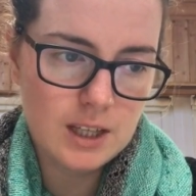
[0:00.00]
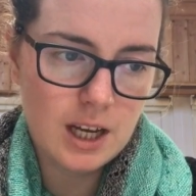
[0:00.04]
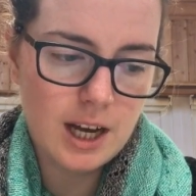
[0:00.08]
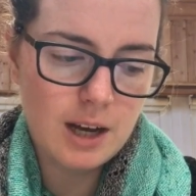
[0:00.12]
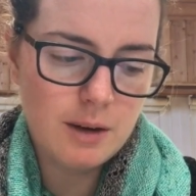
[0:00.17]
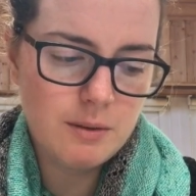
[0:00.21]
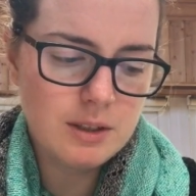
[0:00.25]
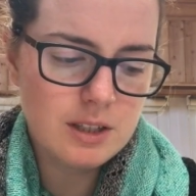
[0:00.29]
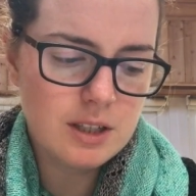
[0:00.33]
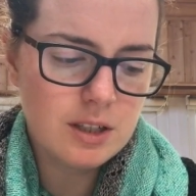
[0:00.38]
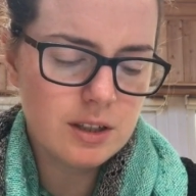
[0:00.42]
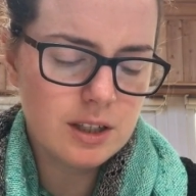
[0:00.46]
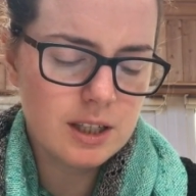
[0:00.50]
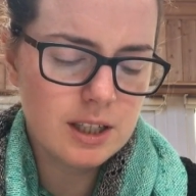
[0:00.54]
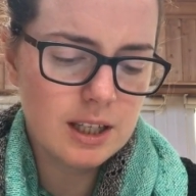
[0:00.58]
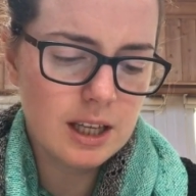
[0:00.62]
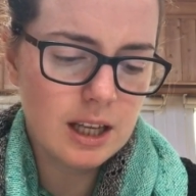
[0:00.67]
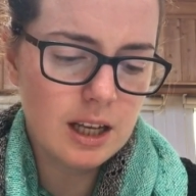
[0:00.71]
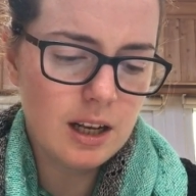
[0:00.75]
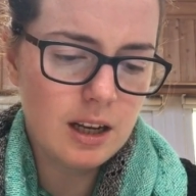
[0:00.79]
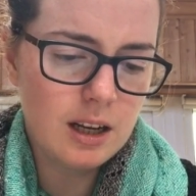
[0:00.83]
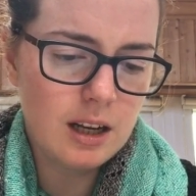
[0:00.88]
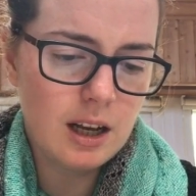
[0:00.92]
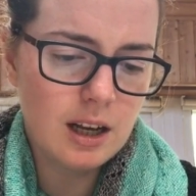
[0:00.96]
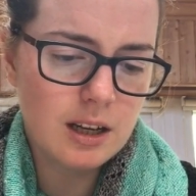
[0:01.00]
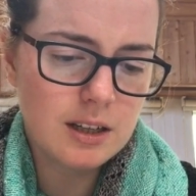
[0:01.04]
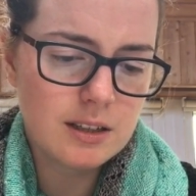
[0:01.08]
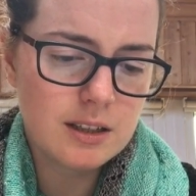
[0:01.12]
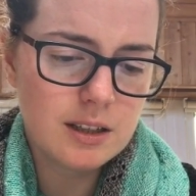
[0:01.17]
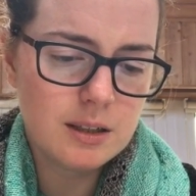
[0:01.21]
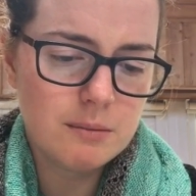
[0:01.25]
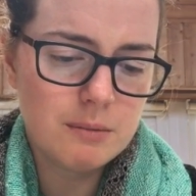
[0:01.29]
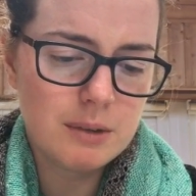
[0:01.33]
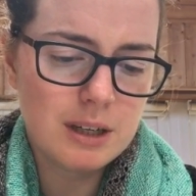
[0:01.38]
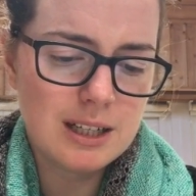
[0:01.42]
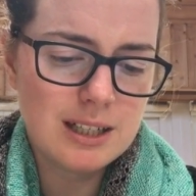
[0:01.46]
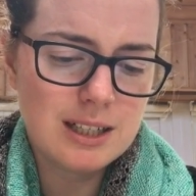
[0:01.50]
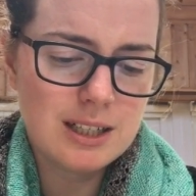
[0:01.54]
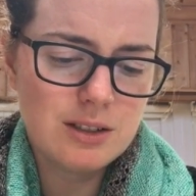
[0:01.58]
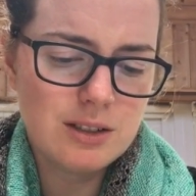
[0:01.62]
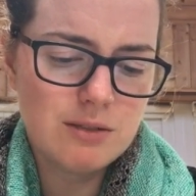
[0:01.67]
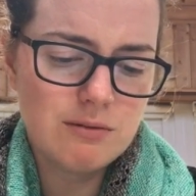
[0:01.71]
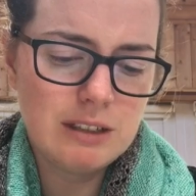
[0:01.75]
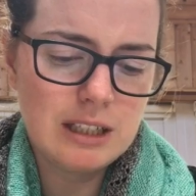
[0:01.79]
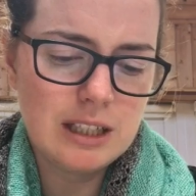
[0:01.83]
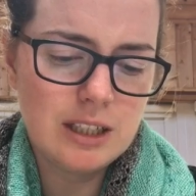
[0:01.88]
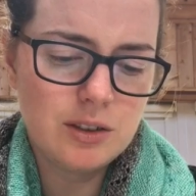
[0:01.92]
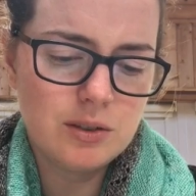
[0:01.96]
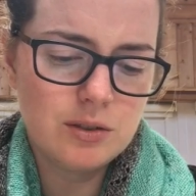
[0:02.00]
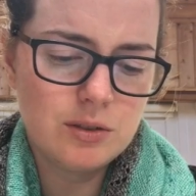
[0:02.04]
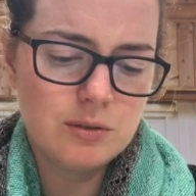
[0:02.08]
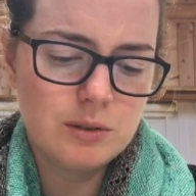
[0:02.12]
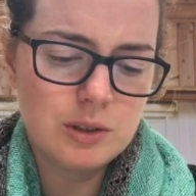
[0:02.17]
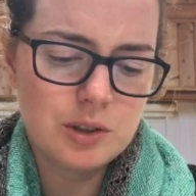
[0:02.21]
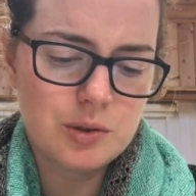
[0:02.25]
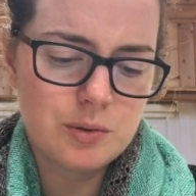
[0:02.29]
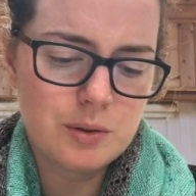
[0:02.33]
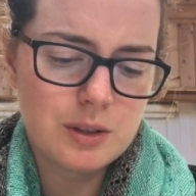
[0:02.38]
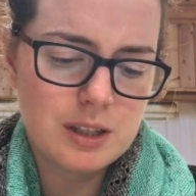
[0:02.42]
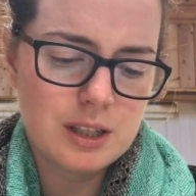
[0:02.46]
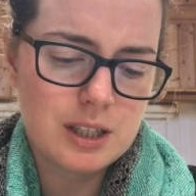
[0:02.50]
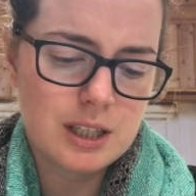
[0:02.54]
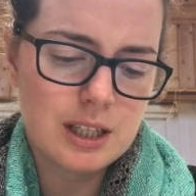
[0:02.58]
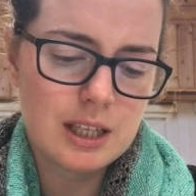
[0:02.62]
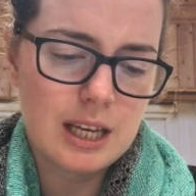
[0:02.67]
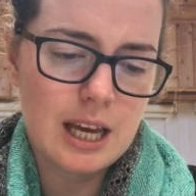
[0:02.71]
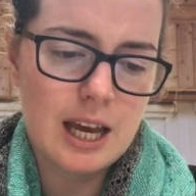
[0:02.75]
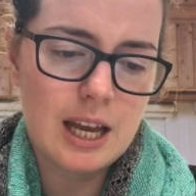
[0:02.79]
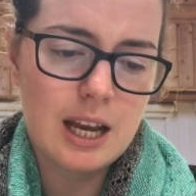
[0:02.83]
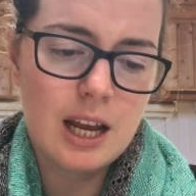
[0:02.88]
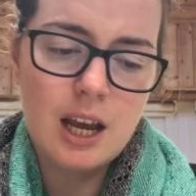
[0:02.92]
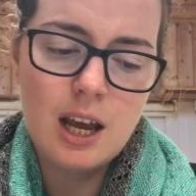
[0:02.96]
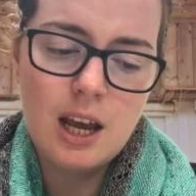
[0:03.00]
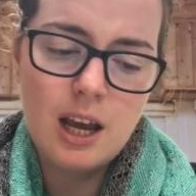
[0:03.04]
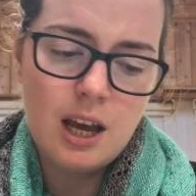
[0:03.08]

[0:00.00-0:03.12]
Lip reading: I was looking at a lot of them, but I didn't really know which ones to get.